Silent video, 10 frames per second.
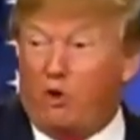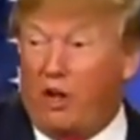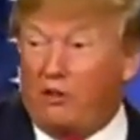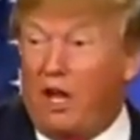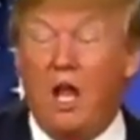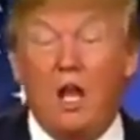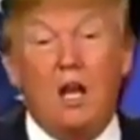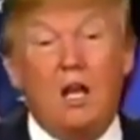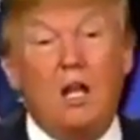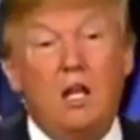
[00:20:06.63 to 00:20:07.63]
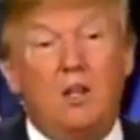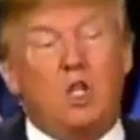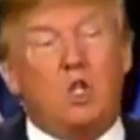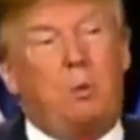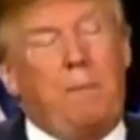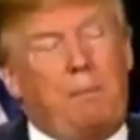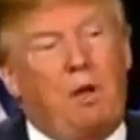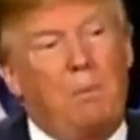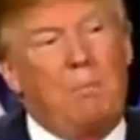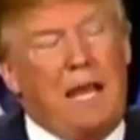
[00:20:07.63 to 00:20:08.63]
I'll tell you, these people are
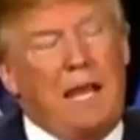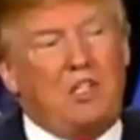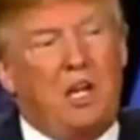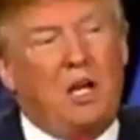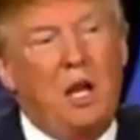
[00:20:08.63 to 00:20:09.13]
amazing.